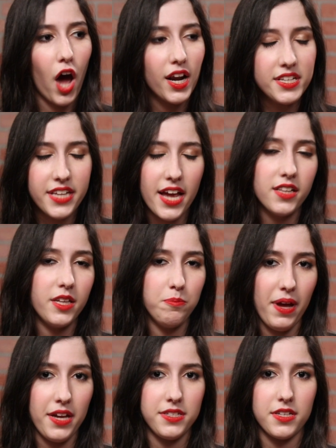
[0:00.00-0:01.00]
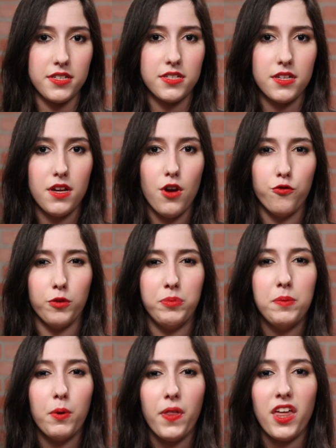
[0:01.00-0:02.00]
on a daily basis from
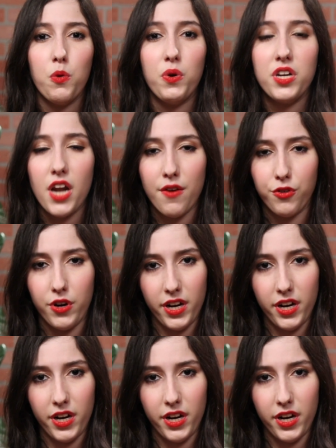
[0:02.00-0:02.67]
people that you would never